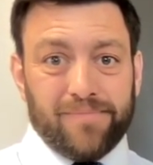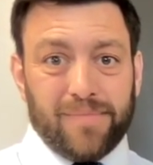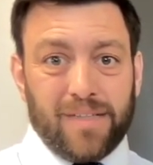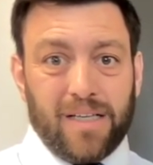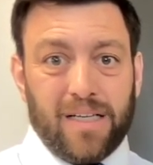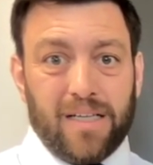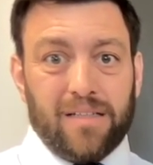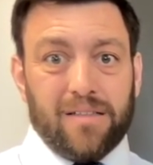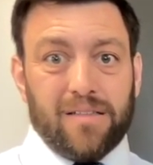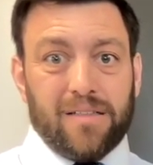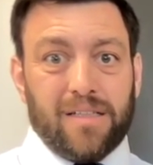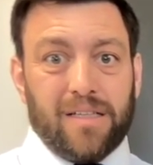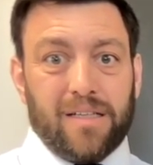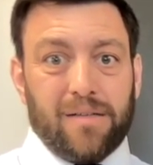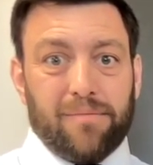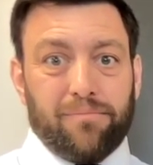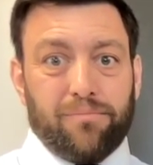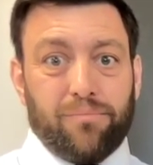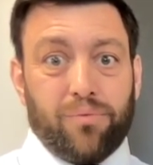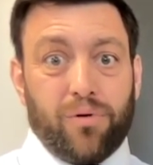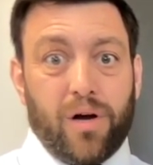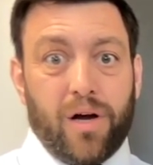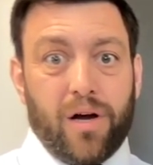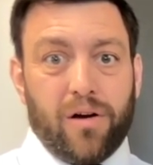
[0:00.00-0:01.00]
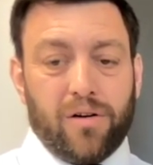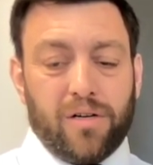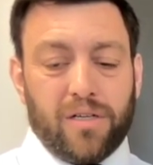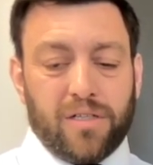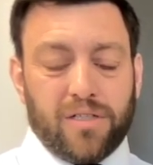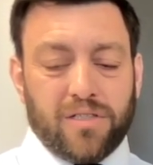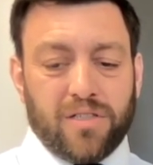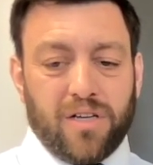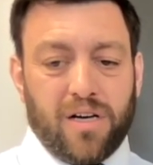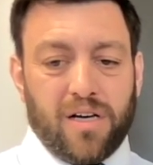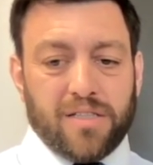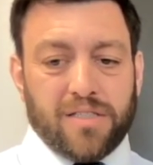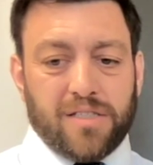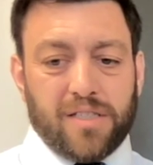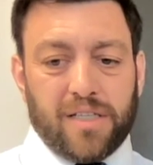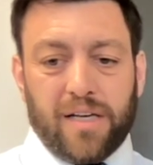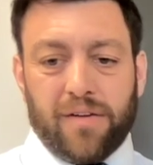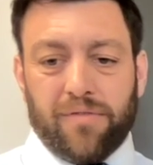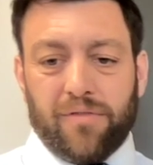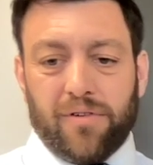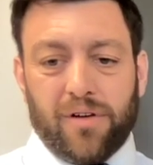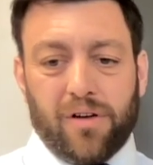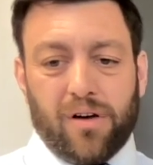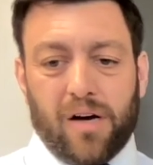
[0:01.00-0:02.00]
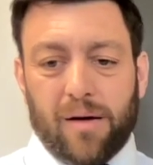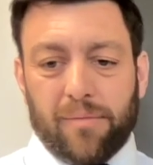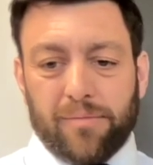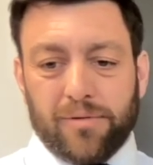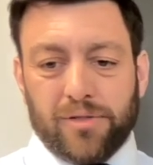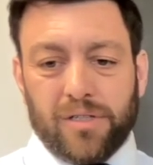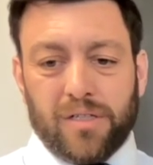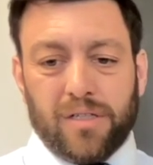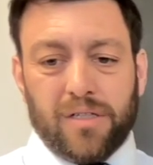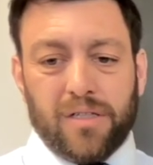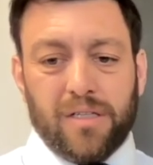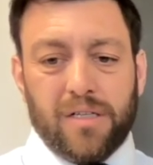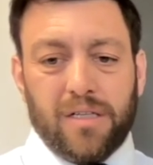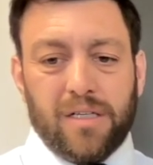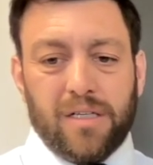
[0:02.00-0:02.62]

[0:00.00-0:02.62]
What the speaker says: and prayer and exhausting every option,